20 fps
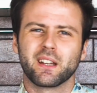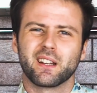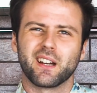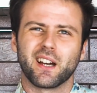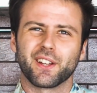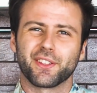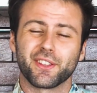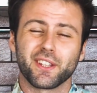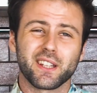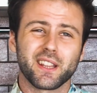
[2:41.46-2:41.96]

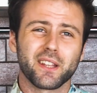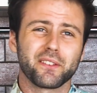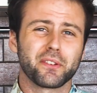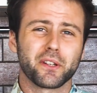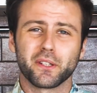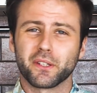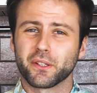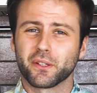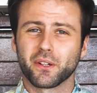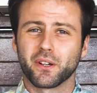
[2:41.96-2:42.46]
I think they've
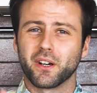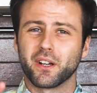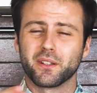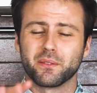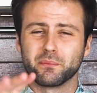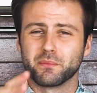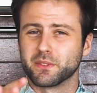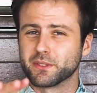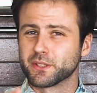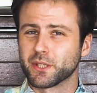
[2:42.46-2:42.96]
only
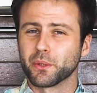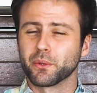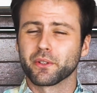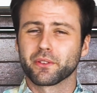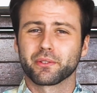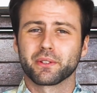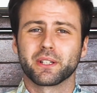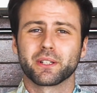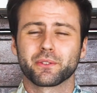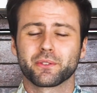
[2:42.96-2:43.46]
got 200 or
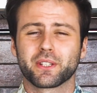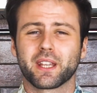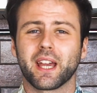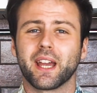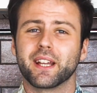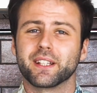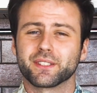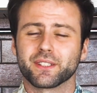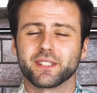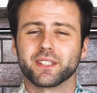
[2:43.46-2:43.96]
300
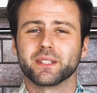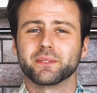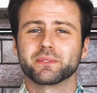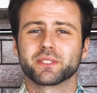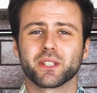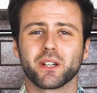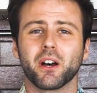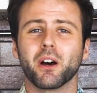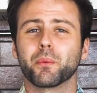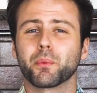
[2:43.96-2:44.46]
Ks on them,
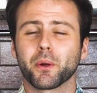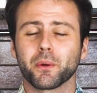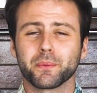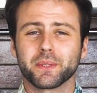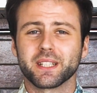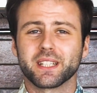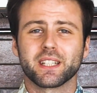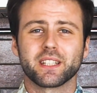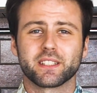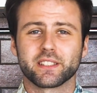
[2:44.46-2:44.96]
so I'll
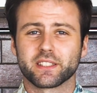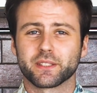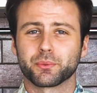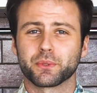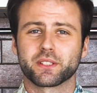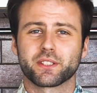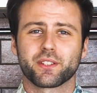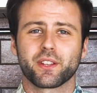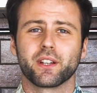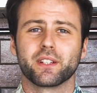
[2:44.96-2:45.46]
probably need to
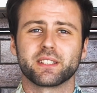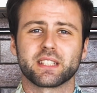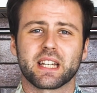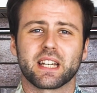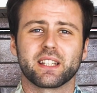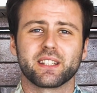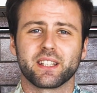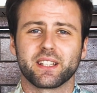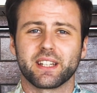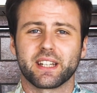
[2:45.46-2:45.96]
switch those
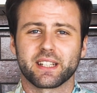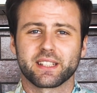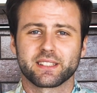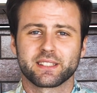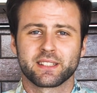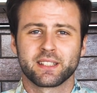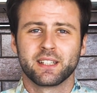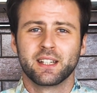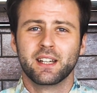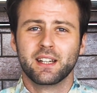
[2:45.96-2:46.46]
out in the
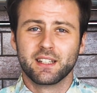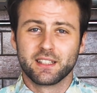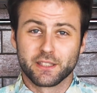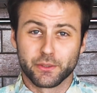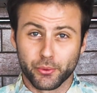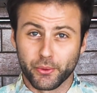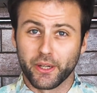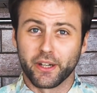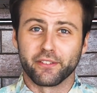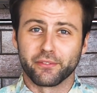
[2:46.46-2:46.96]
next
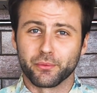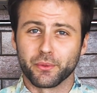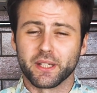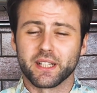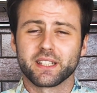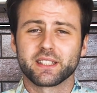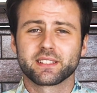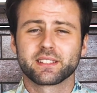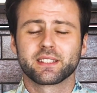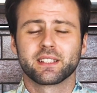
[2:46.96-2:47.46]
12
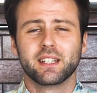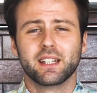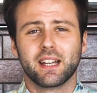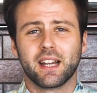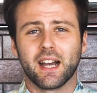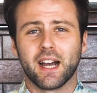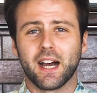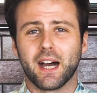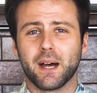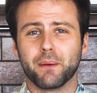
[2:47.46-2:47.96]
weeks.
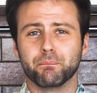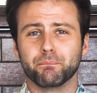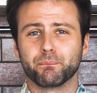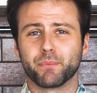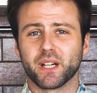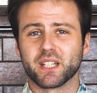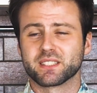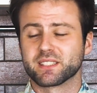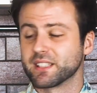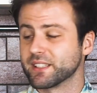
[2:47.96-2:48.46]

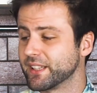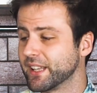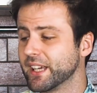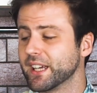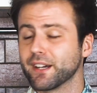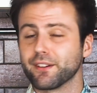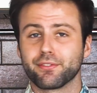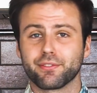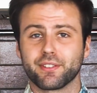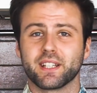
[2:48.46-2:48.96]
But they
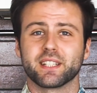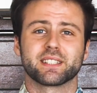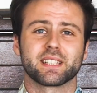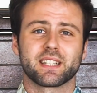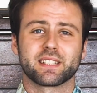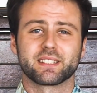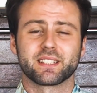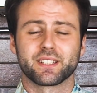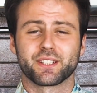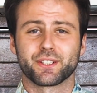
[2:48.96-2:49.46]
are
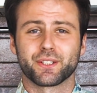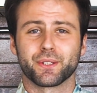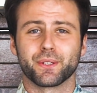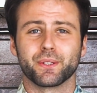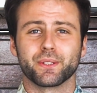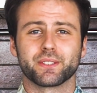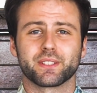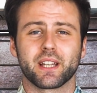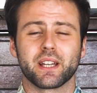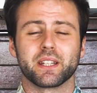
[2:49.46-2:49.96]
fantastic
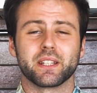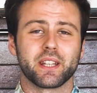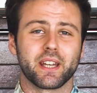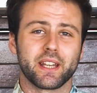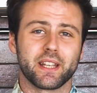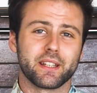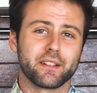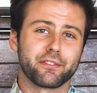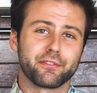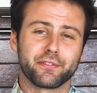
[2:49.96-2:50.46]
shoes and
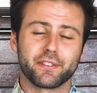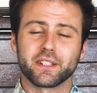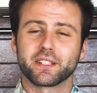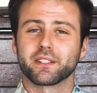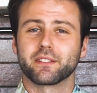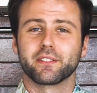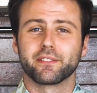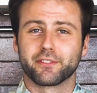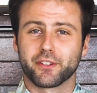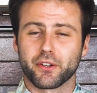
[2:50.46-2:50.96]
they fit
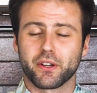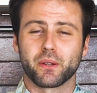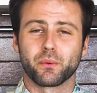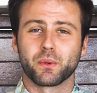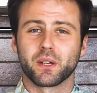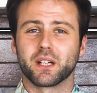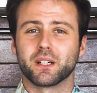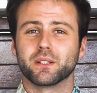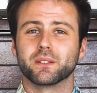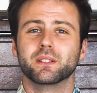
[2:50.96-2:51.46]
very
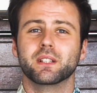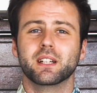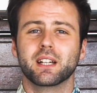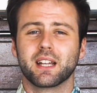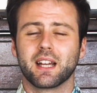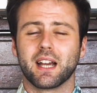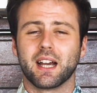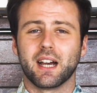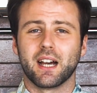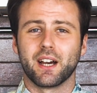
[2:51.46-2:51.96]
well.
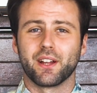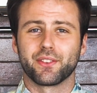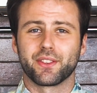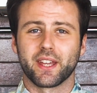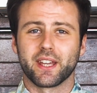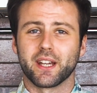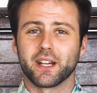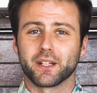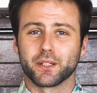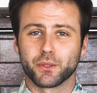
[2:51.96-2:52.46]

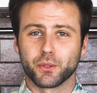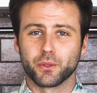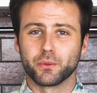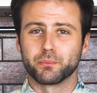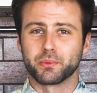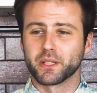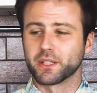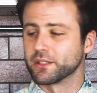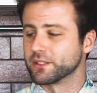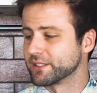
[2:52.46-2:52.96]
They are good
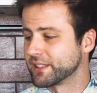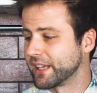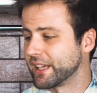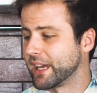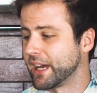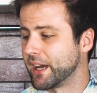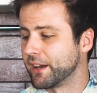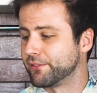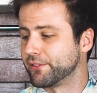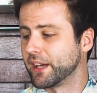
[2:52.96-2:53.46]
because they
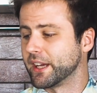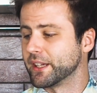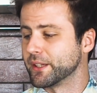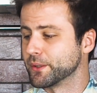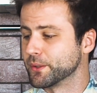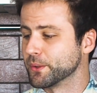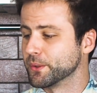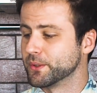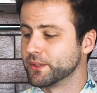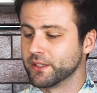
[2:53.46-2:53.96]
have a
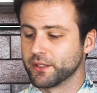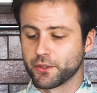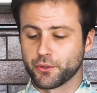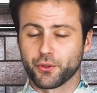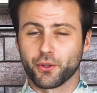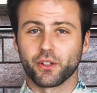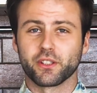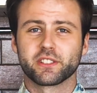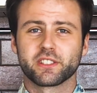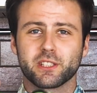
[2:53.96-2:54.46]
good
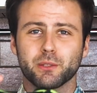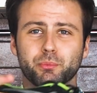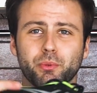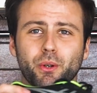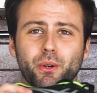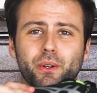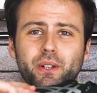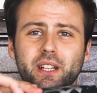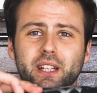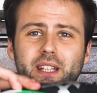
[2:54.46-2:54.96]
cross
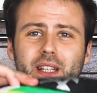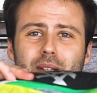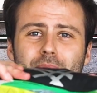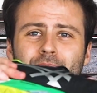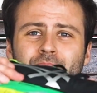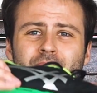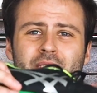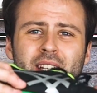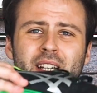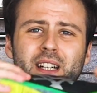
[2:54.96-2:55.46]
support in
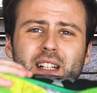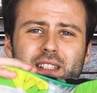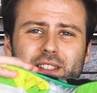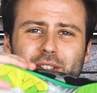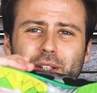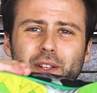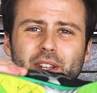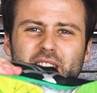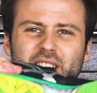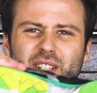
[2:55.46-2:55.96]
them,
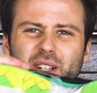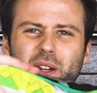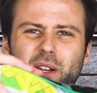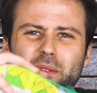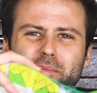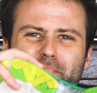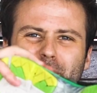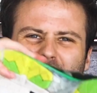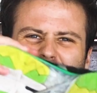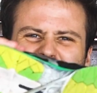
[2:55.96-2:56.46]
so they
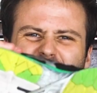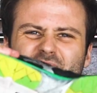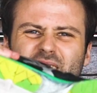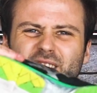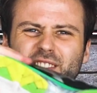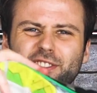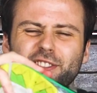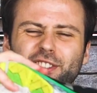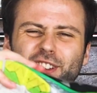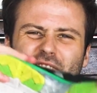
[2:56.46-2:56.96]
don't bend
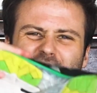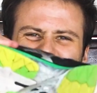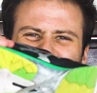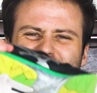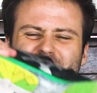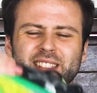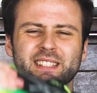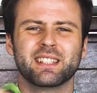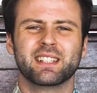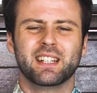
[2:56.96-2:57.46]
and
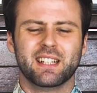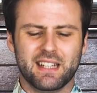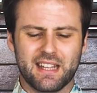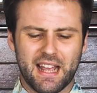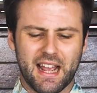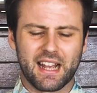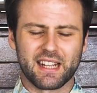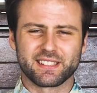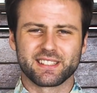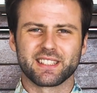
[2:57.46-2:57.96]
flex.
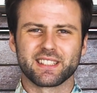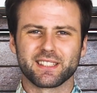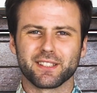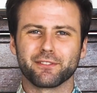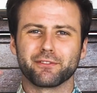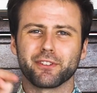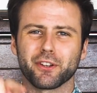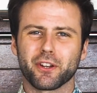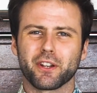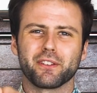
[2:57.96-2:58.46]
Asics are
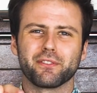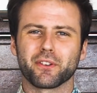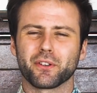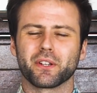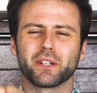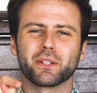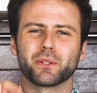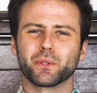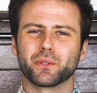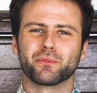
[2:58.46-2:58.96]

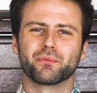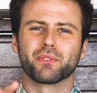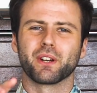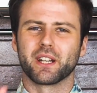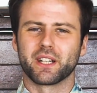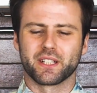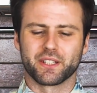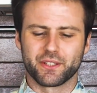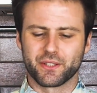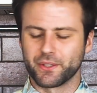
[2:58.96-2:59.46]
very good
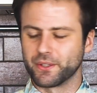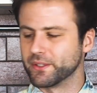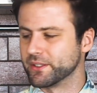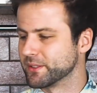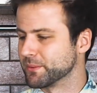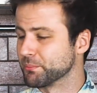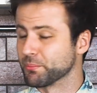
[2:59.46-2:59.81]
running shoes.